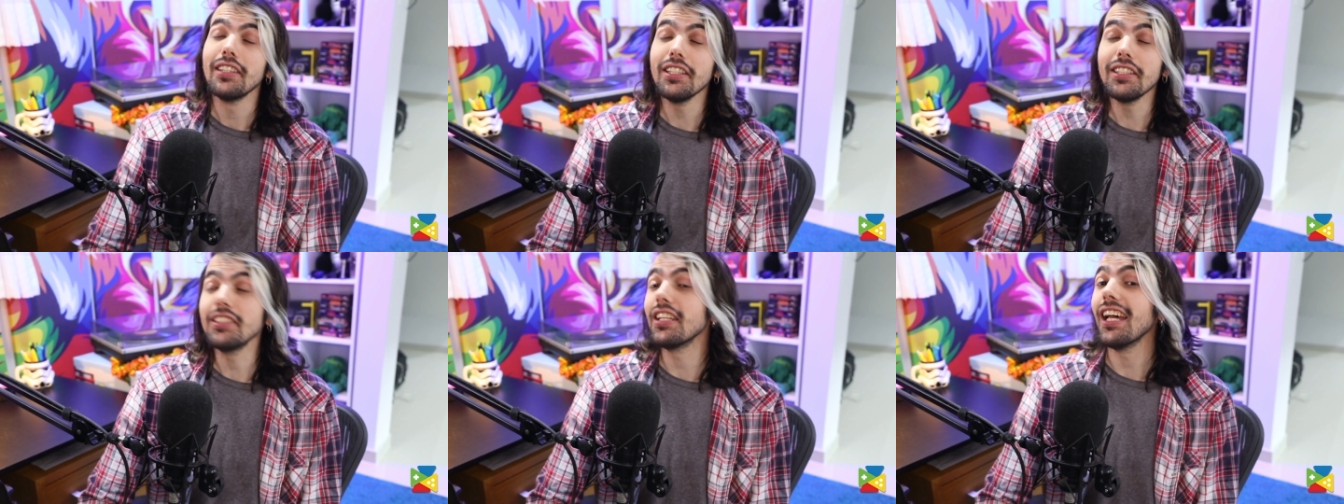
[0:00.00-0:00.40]

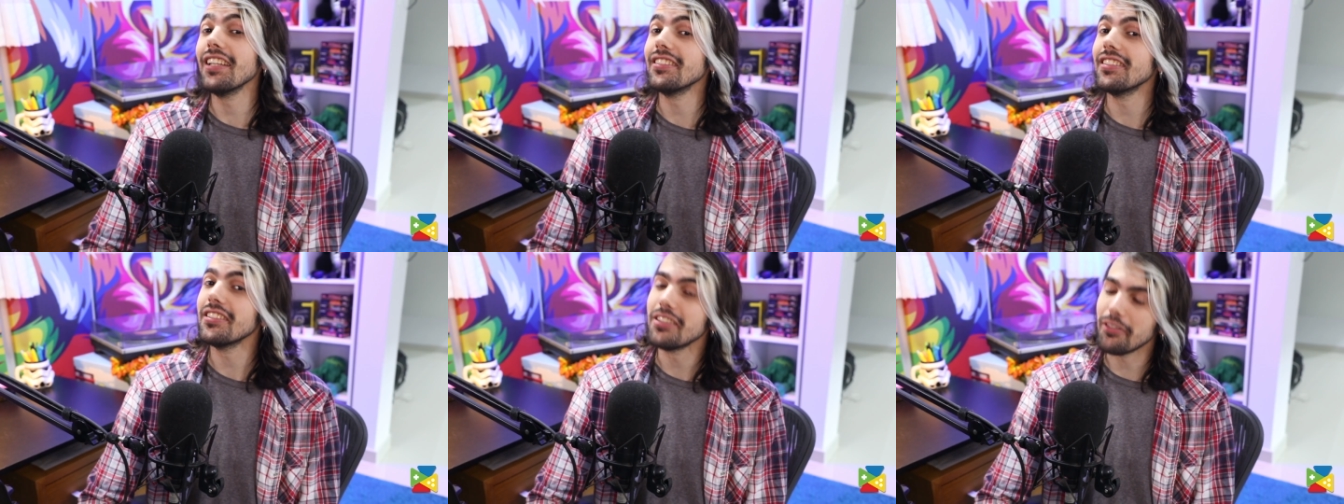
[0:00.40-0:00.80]

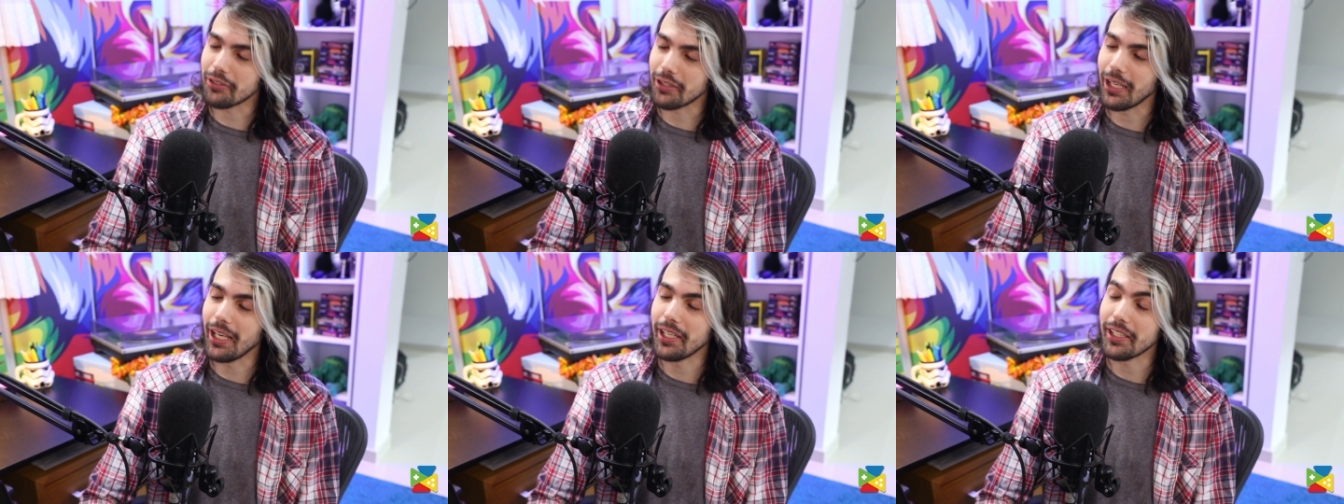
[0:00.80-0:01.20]
chances of
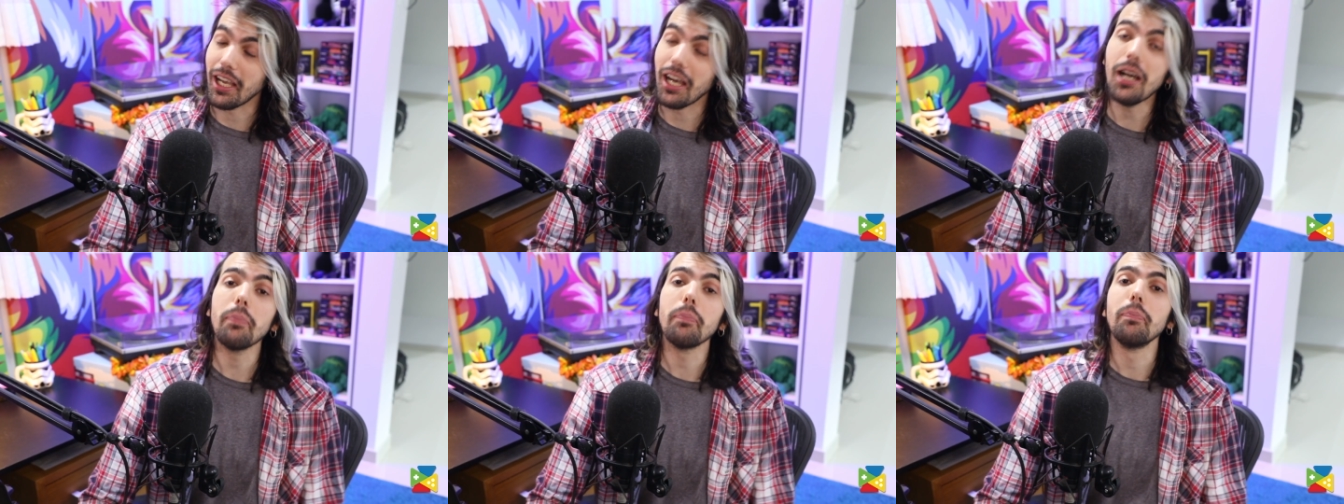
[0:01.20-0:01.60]
getting
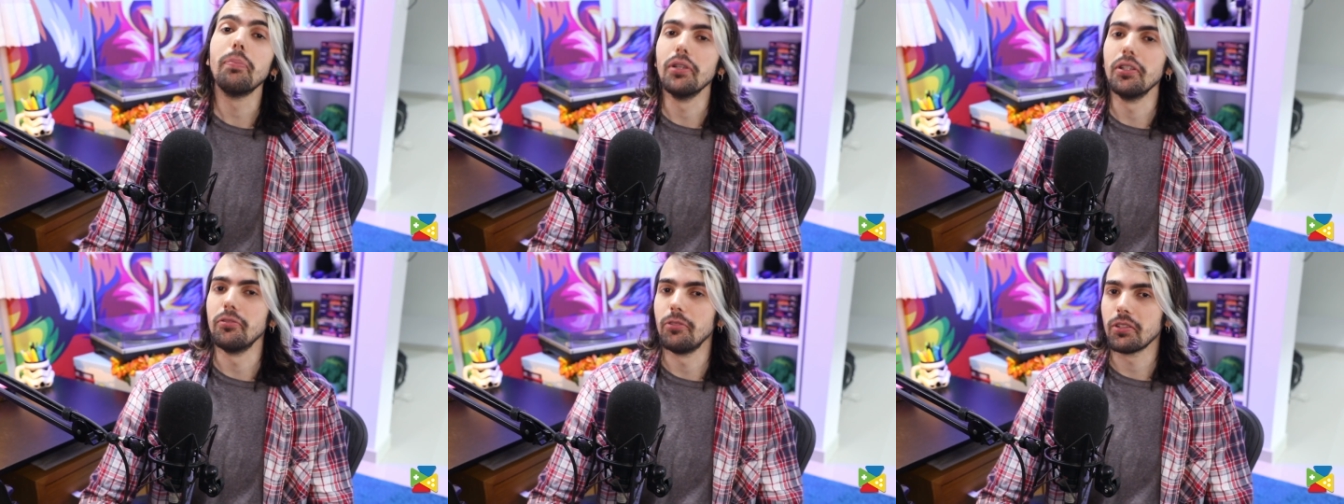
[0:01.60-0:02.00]
a
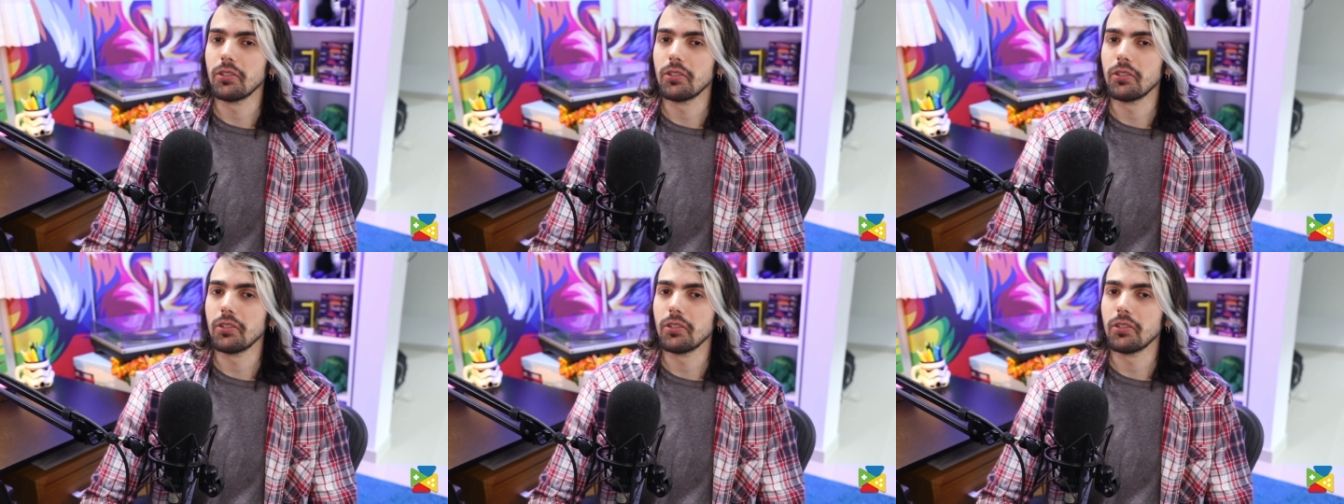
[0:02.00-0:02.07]
perfect